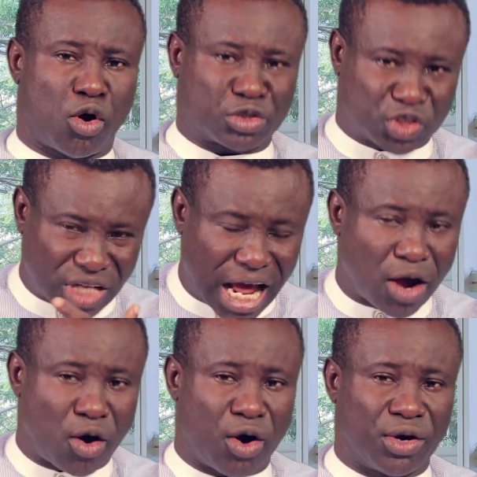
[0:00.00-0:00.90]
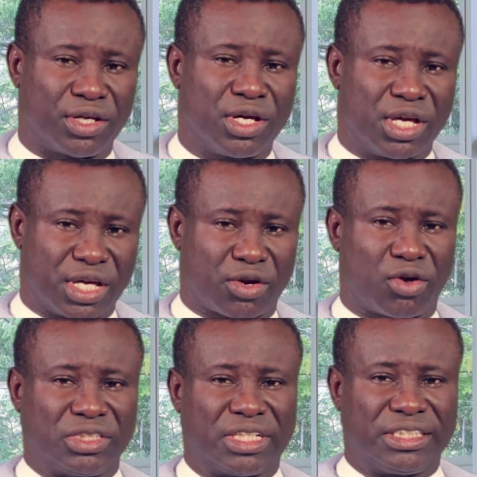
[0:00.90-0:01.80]
or shark oil, it
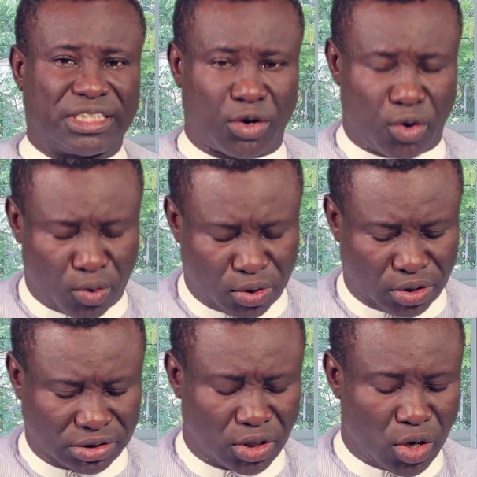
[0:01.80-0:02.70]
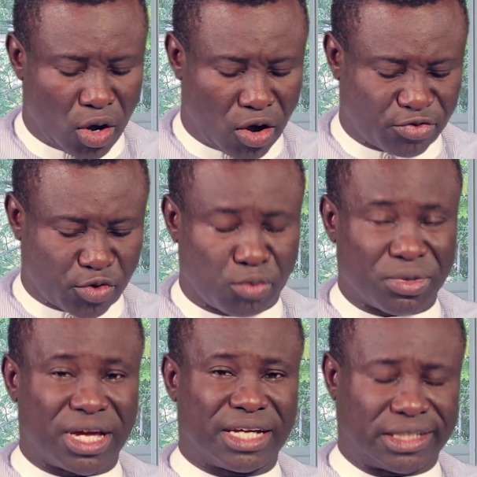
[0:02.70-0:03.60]
contains a whole lot of
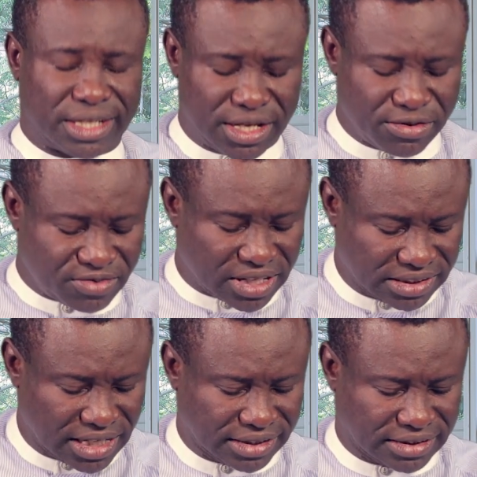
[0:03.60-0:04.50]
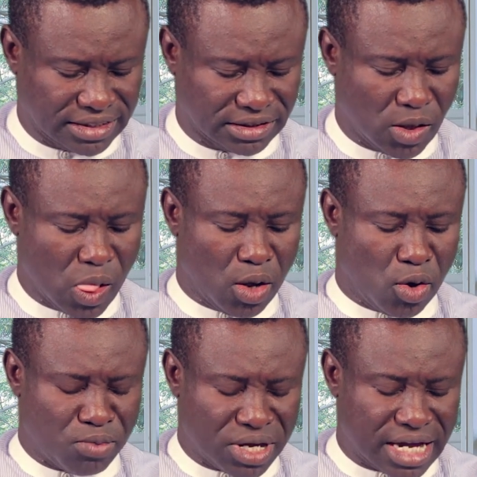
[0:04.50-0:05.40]
omega-3 fatty acids.
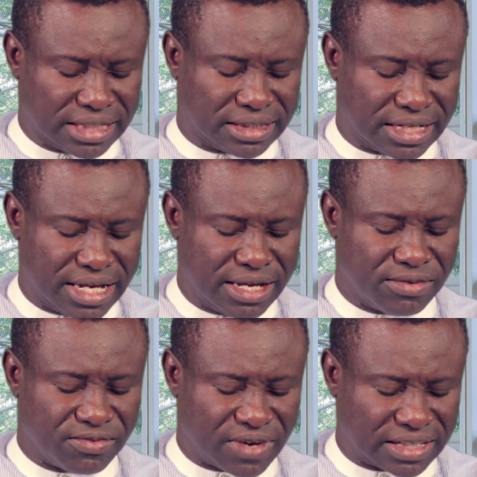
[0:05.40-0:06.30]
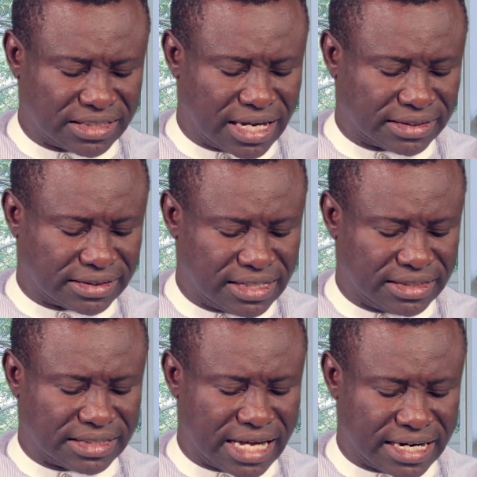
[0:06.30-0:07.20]
Omega-3 fatty
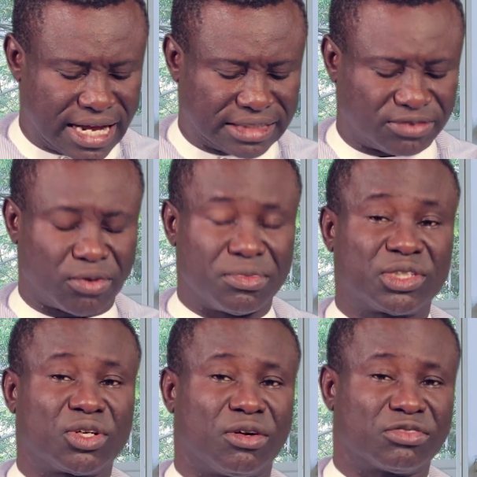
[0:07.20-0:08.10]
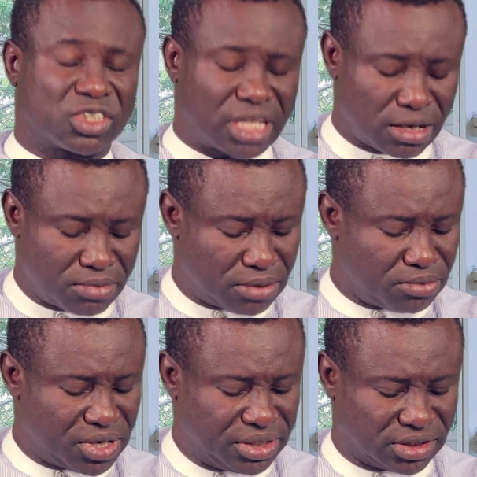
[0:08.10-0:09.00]
acids enhance formation of cell
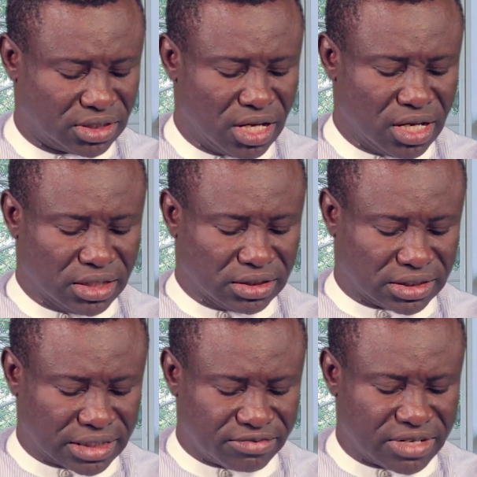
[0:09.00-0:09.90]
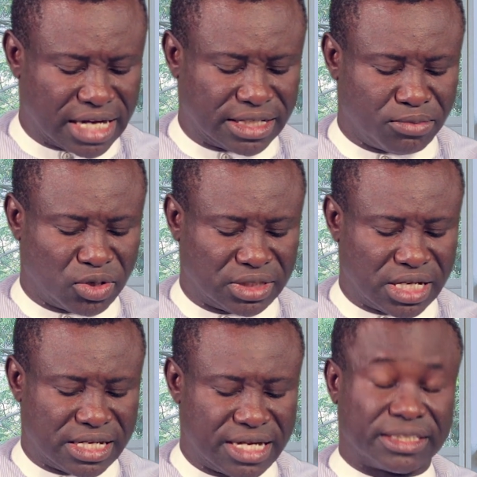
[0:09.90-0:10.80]
membranes, safeguard the body
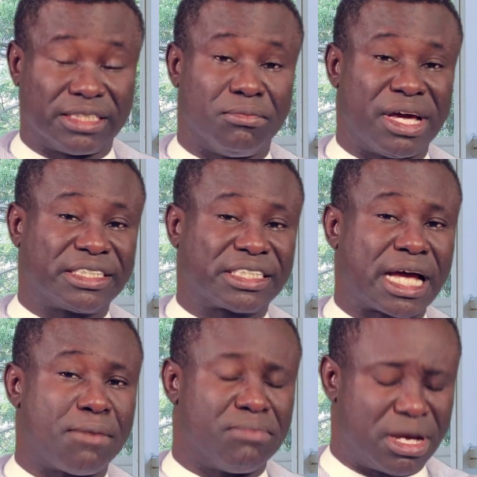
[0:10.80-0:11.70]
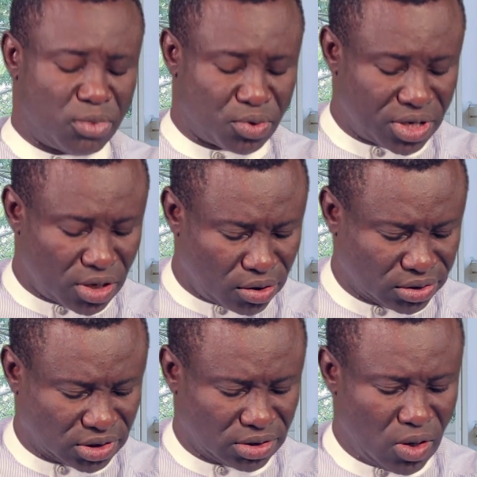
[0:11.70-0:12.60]
against dementia and memory
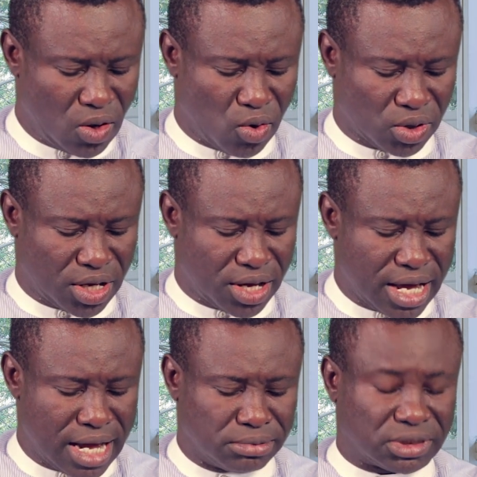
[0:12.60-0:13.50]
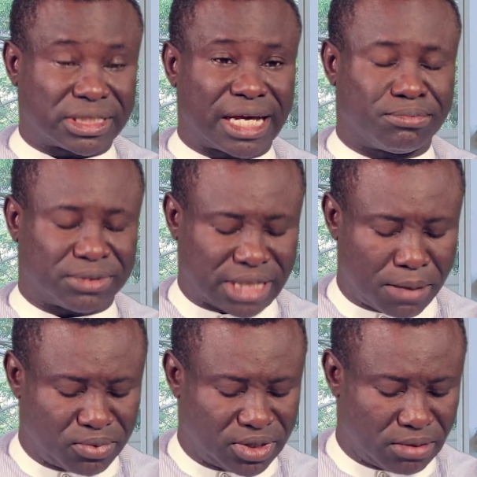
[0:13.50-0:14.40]
loss, okay, helps
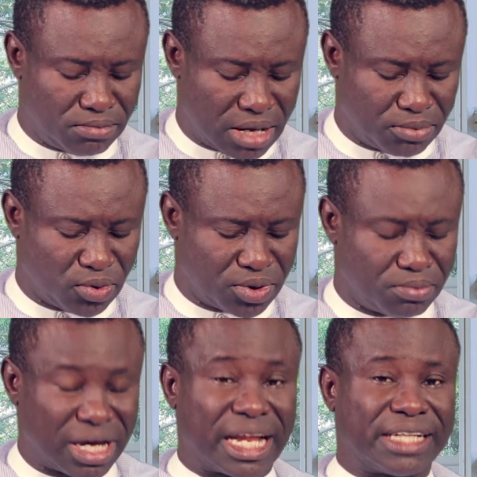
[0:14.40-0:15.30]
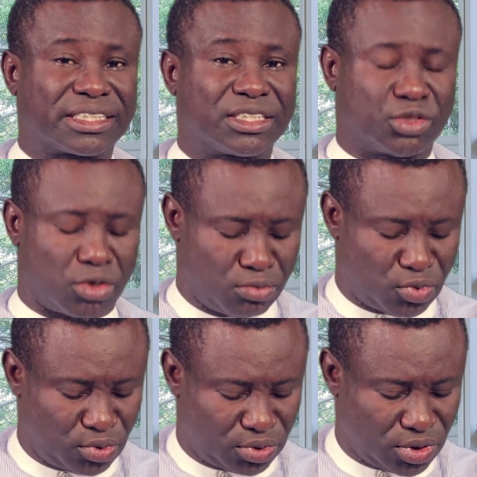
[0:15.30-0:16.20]
sharpen the memory, balances your
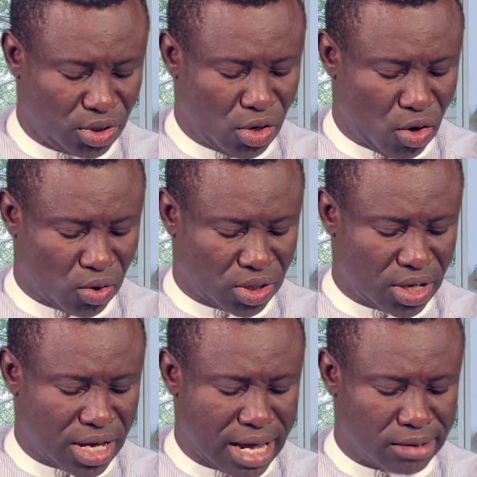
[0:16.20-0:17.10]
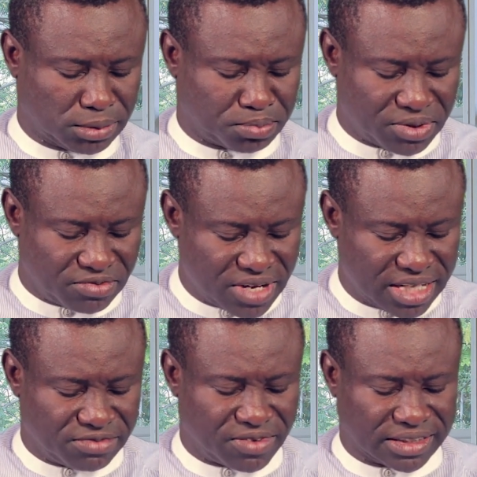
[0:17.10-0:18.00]
mood, okay, helps
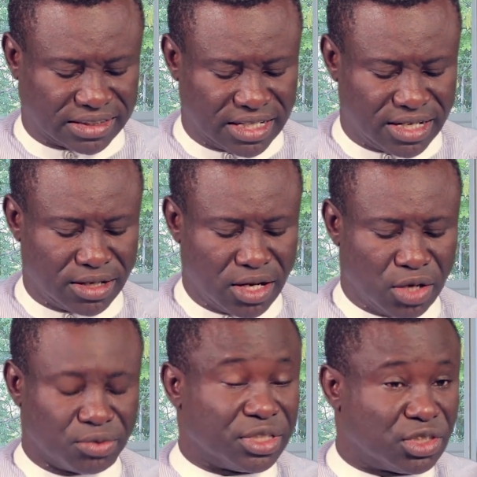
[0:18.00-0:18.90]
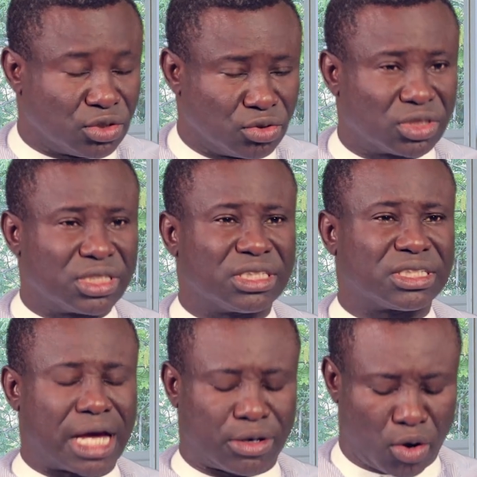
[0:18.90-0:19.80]
prevent fatigue,
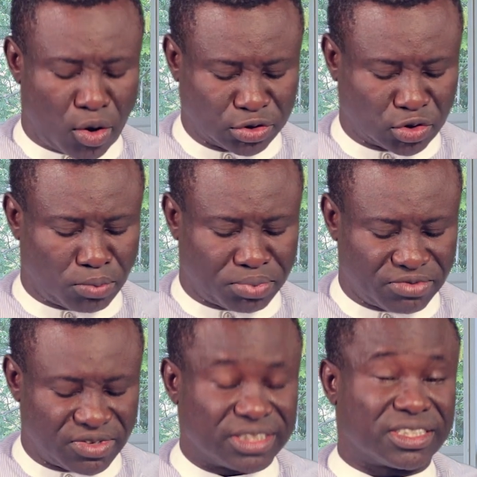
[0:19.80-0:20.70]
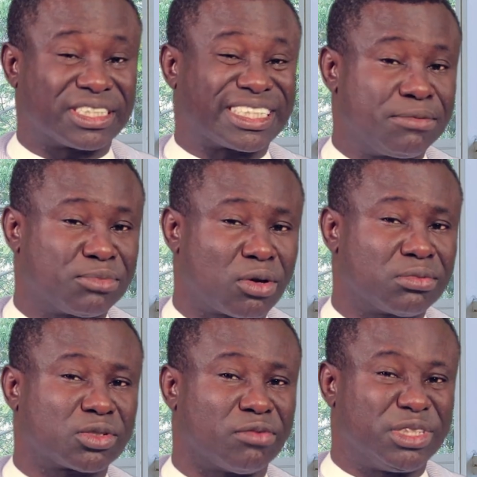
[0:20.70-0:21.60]
reduces and also prevents the
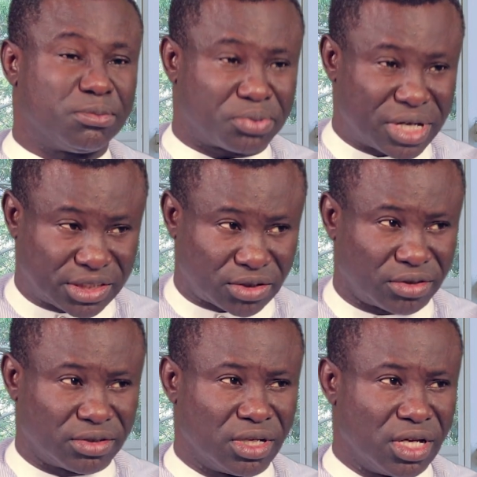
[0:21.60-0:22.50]
symptoms of depression.